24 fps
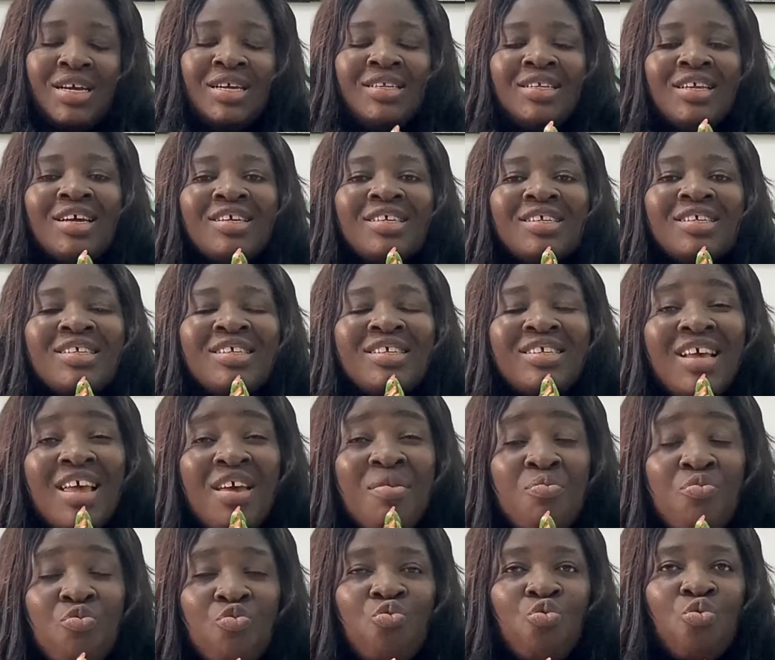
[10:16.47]
The
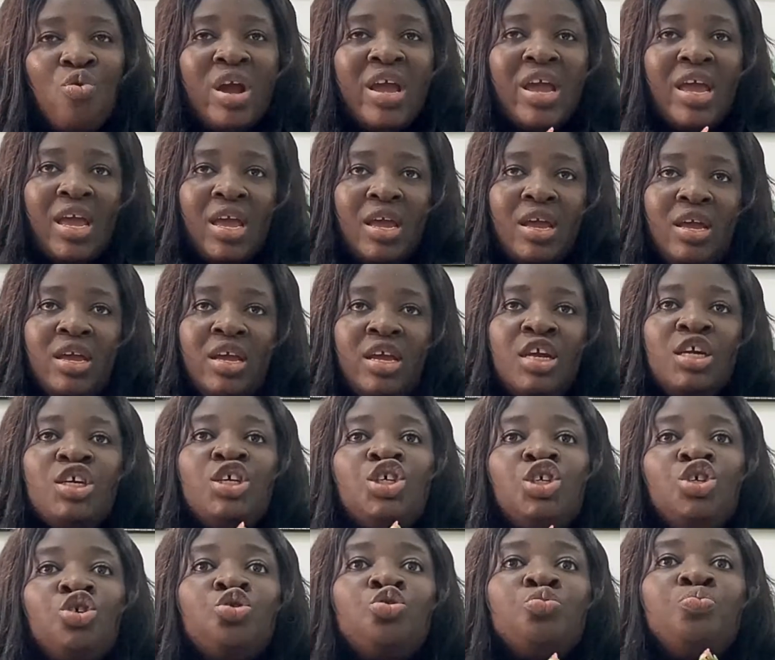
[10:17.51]
same way it
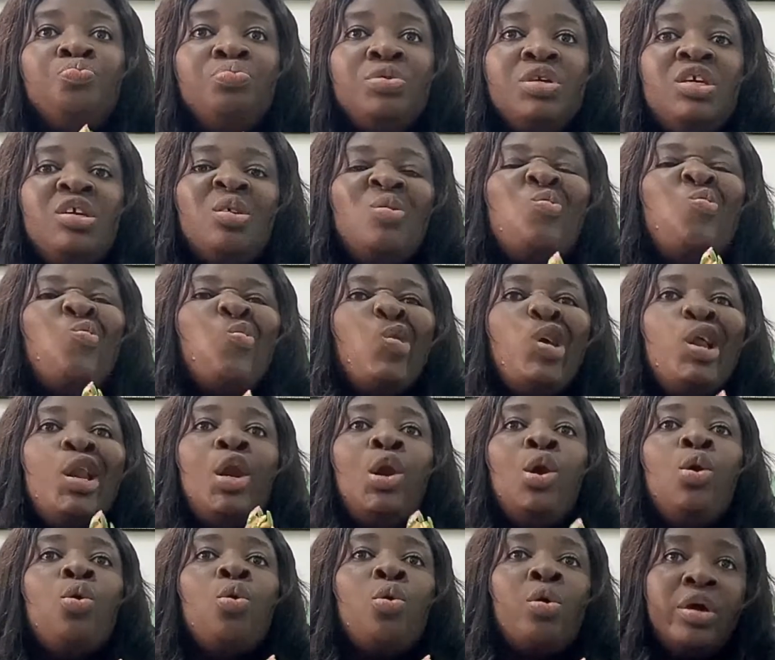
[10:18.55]
should be
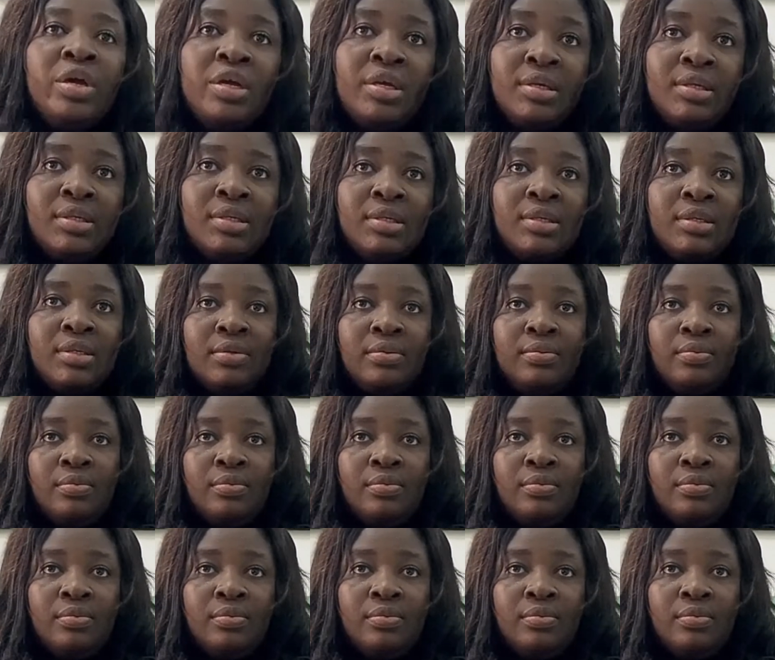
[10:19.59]
with lawyers.